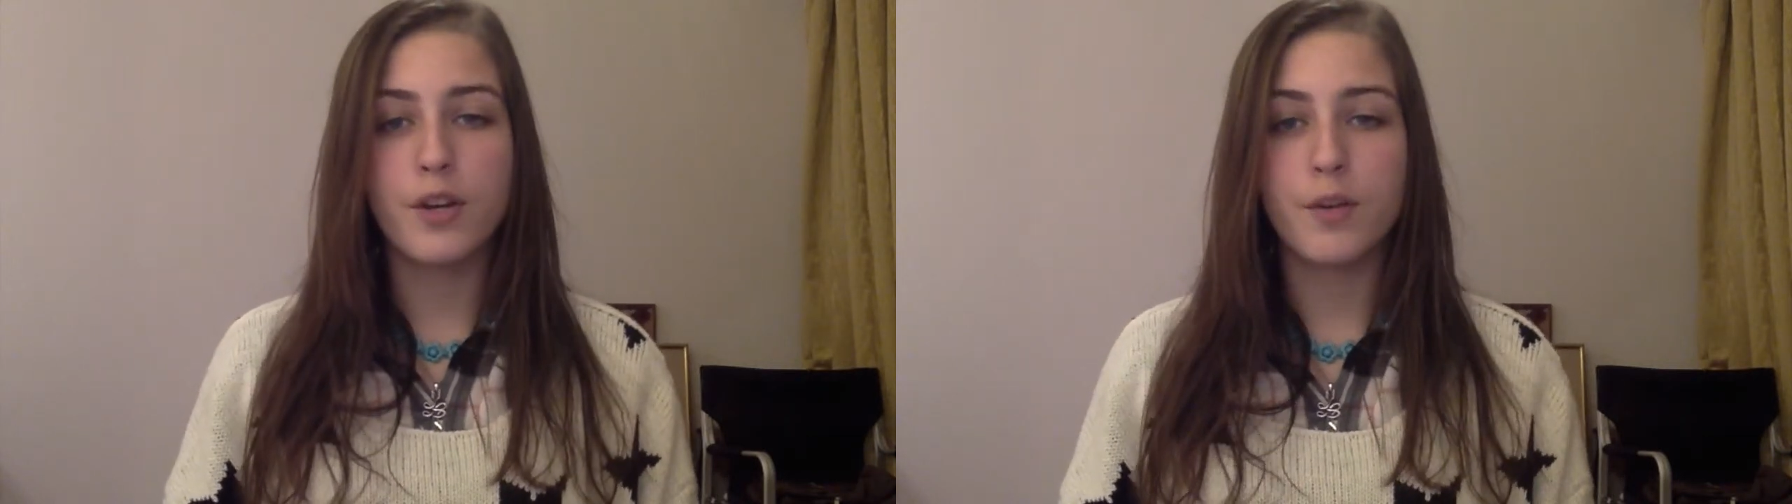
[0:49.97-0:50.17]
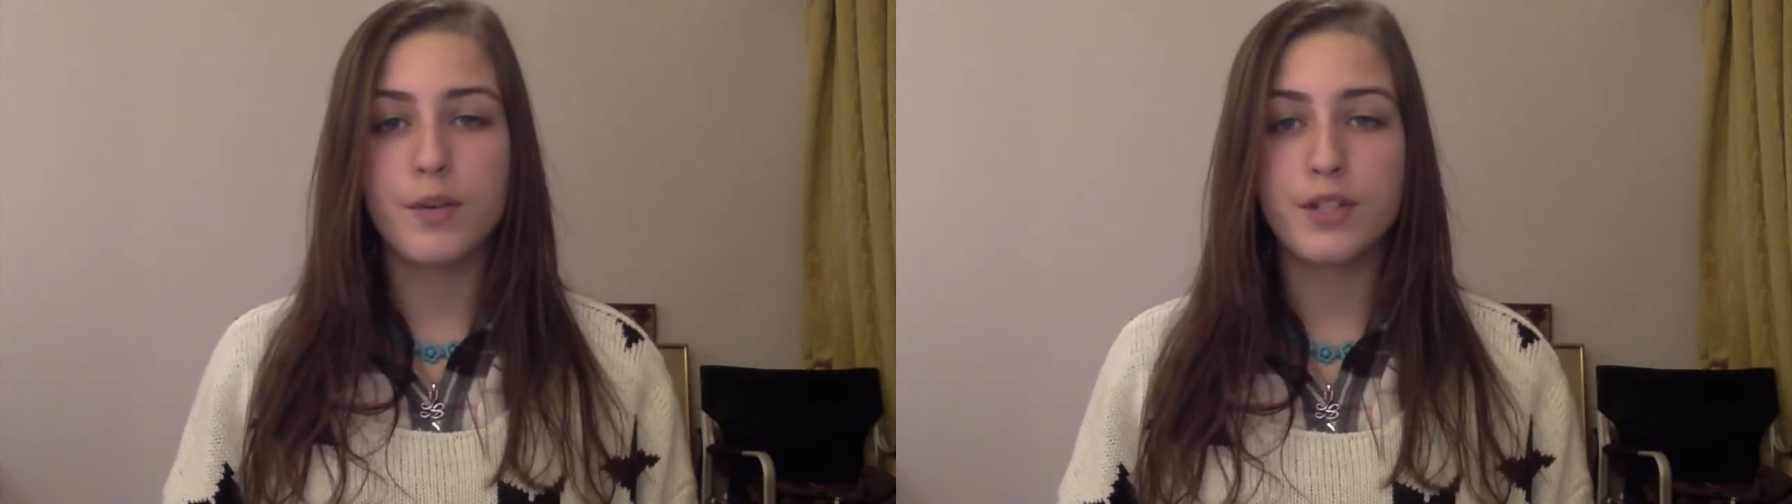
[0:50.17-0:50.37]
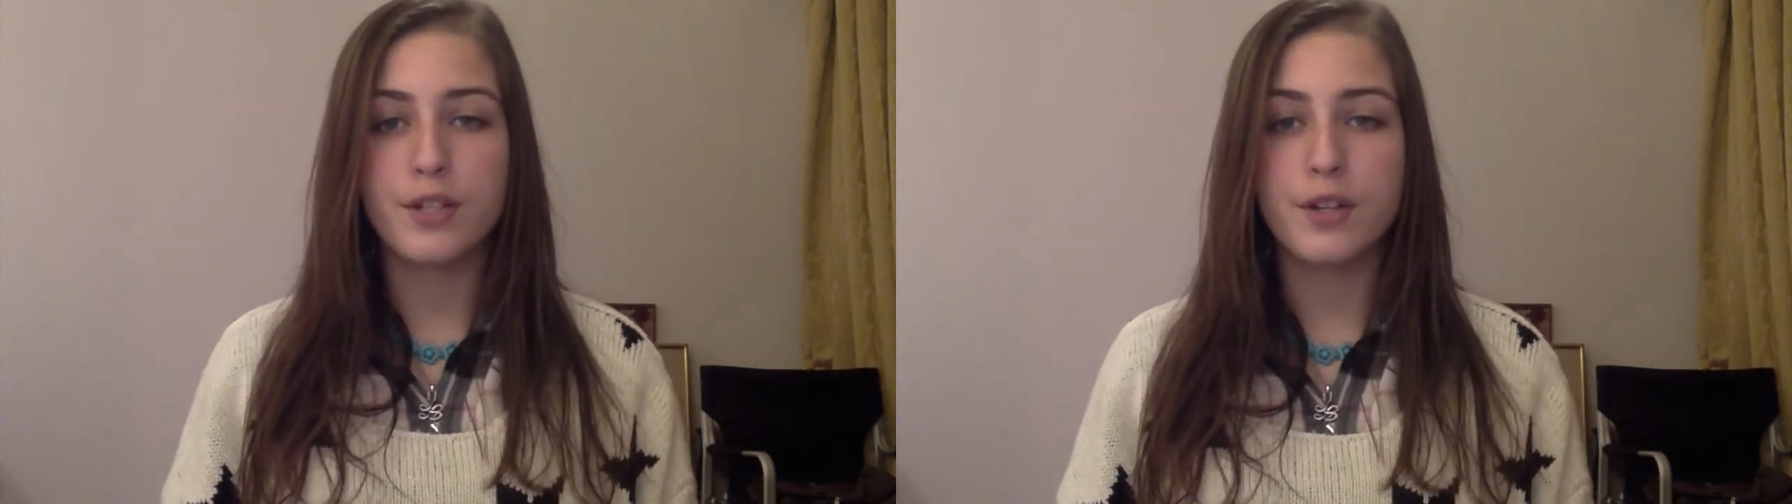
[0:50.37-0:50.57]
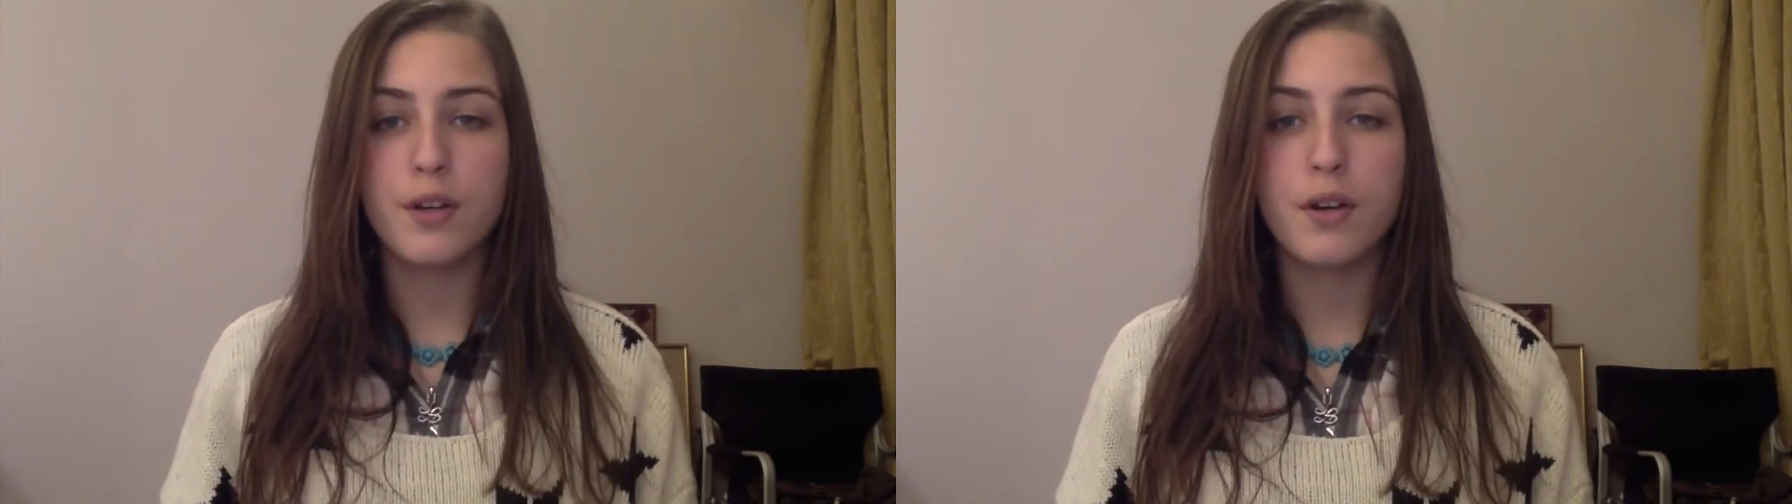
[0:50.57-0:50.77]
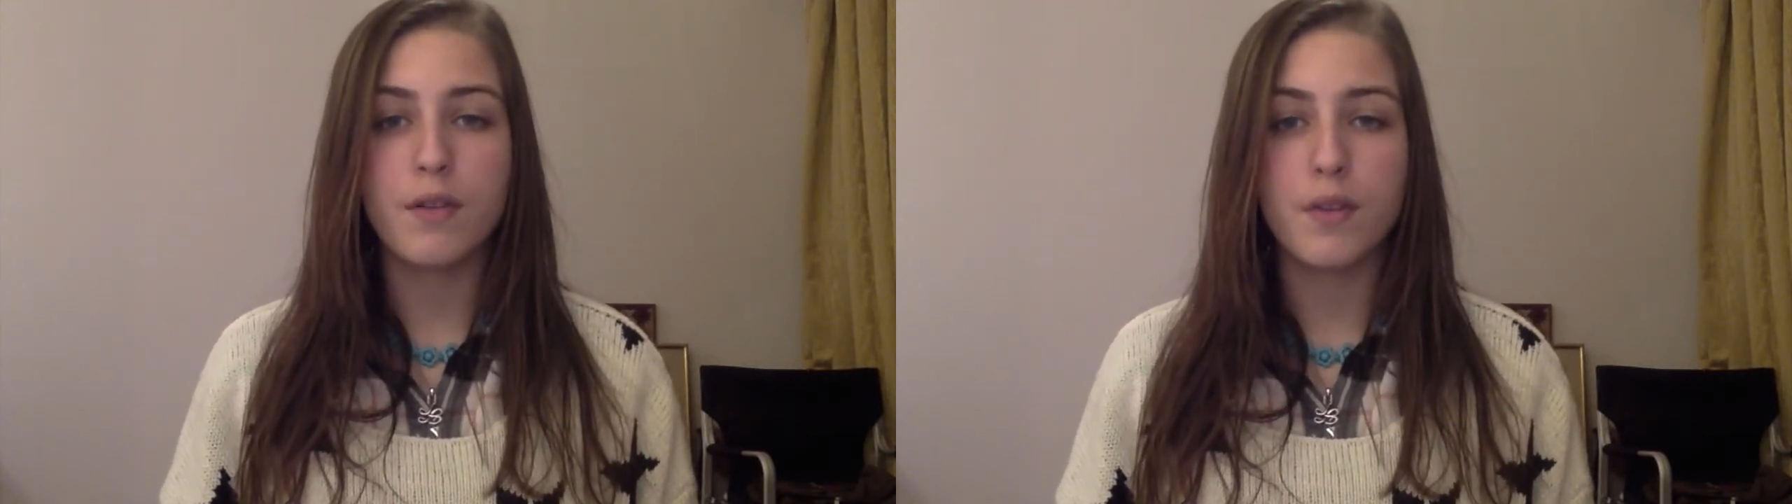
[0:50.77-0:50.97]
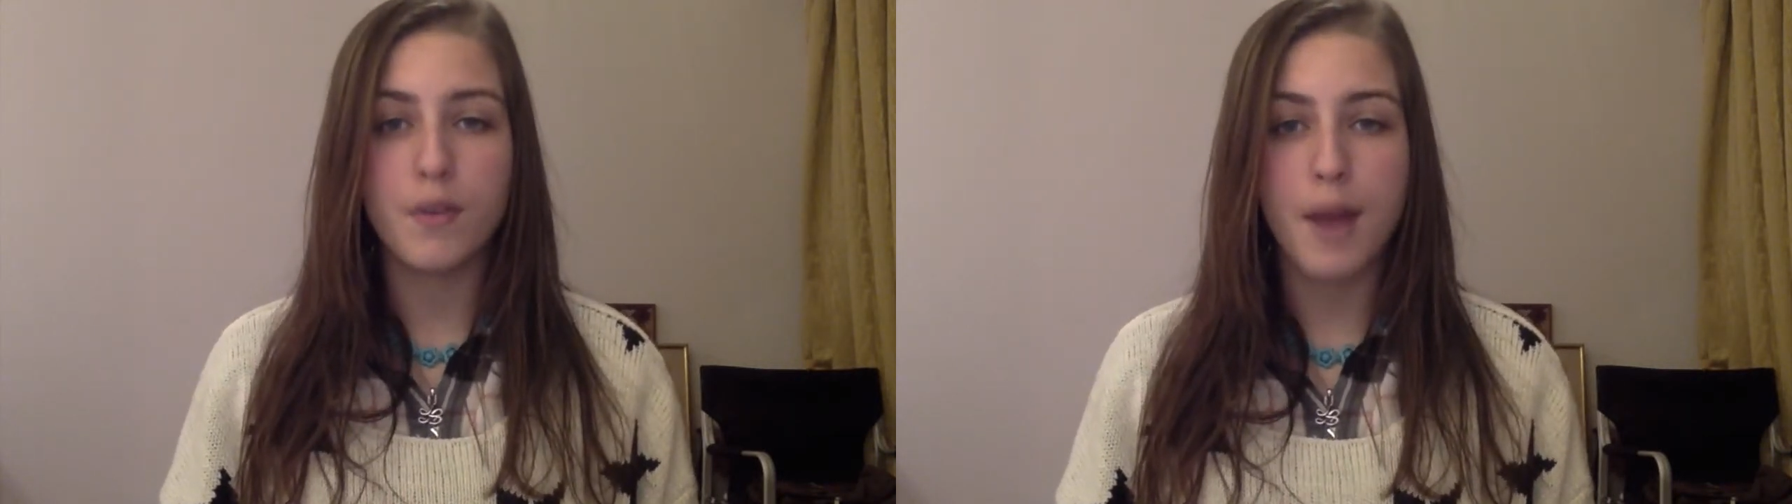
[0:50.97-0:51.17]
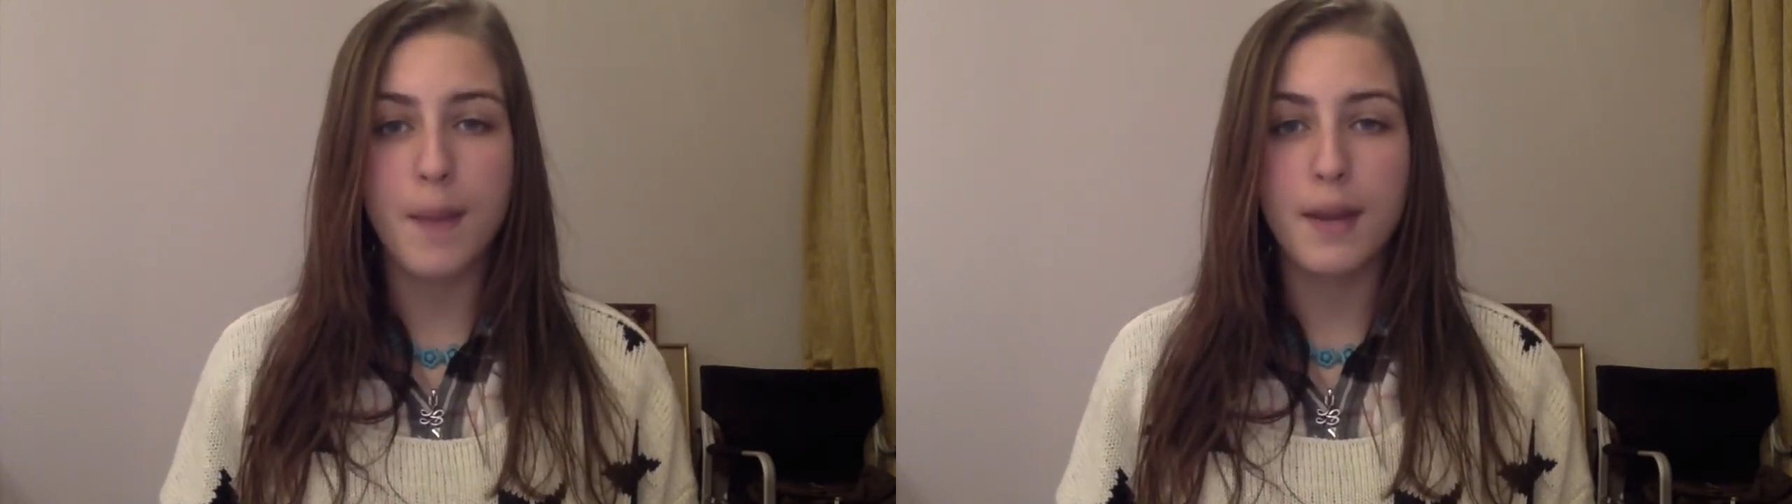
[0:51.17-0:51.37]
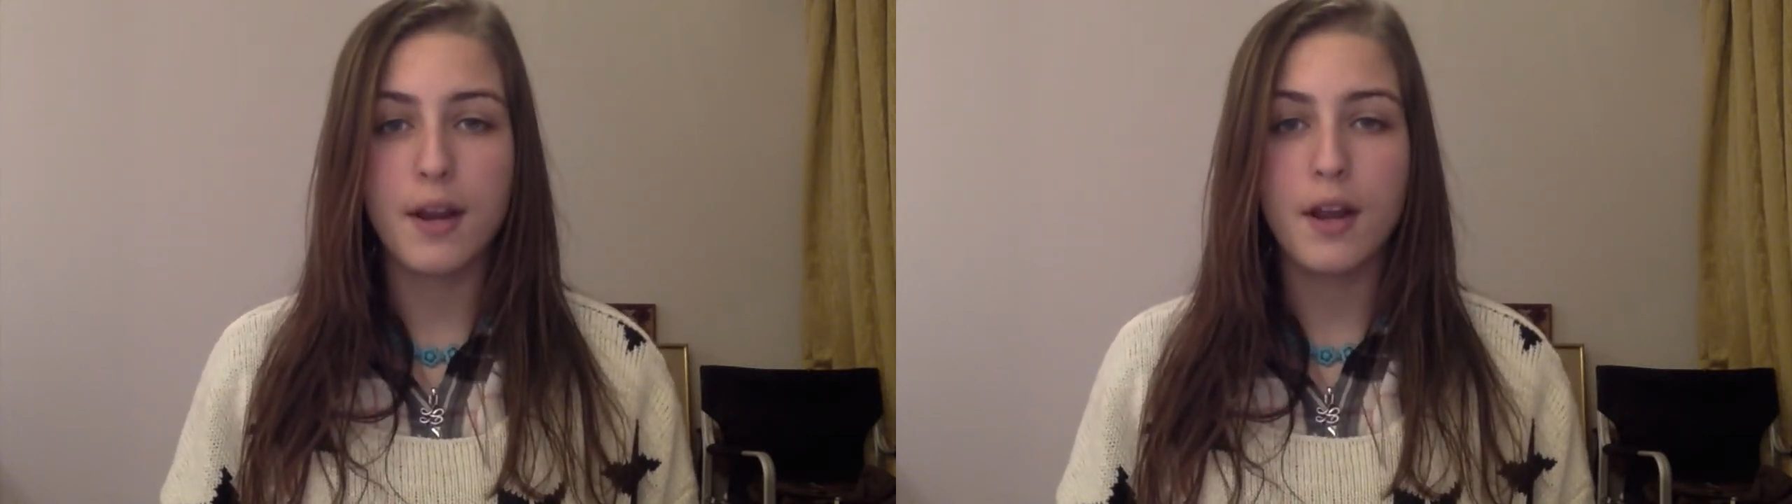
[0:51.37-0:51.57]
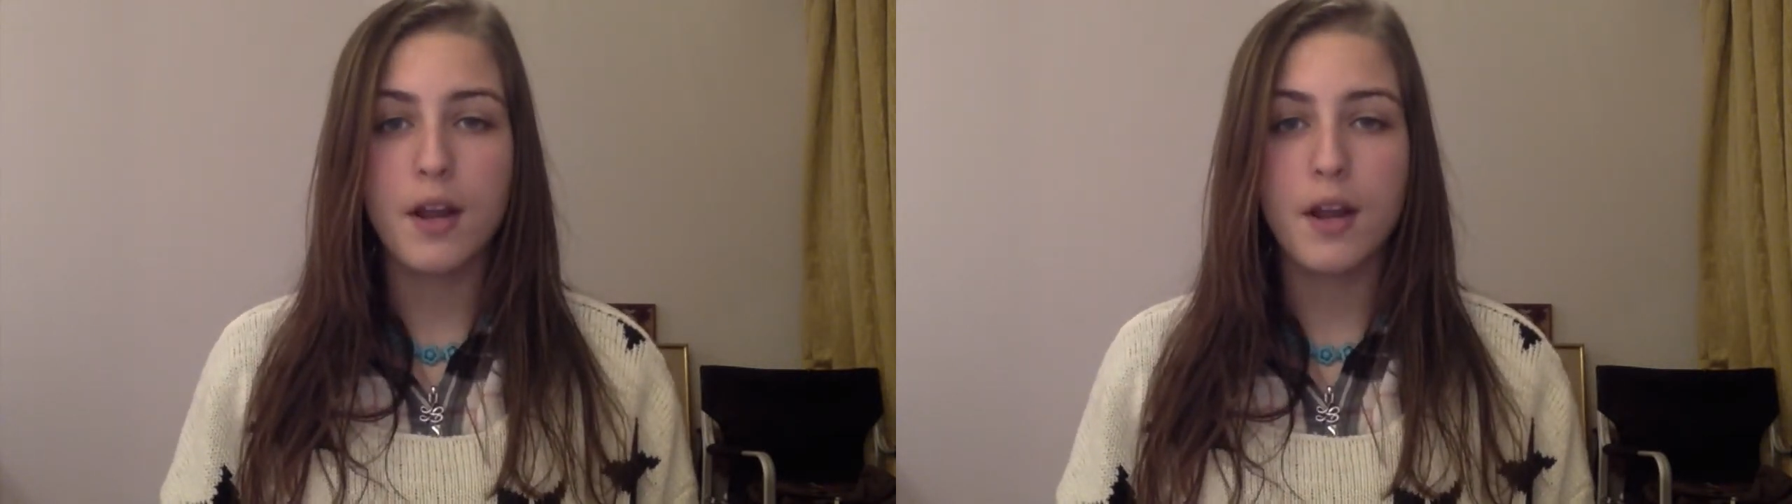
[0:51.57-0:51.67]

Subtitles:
it was the turn of the rabbit.